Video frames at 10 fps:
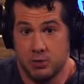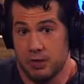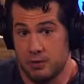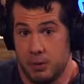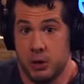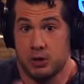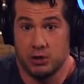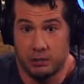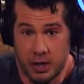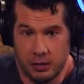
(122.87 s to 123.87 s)
it as a
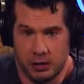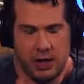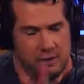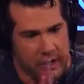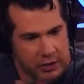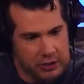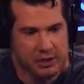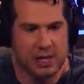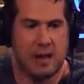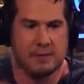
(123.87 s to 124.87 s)
personal mantra. Failure is
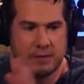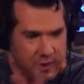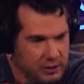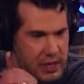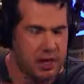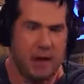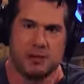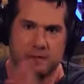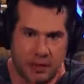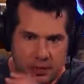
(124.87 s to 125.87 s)
not an option. Failure is not an
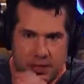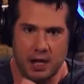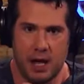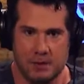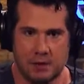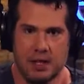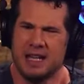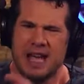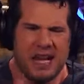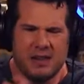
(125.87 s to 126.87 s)
option. Failure is not an option.
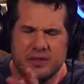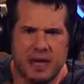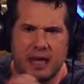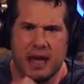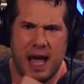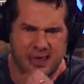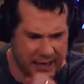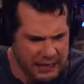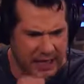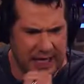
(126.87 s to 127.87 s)
Kind of like an I
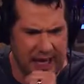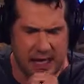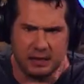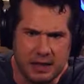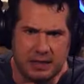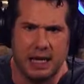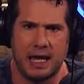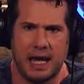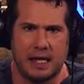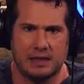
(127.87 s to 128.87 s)
think I can, I think I
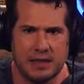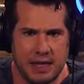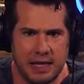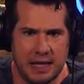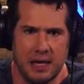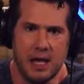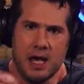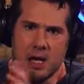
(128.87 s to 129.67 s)
can, I think I can.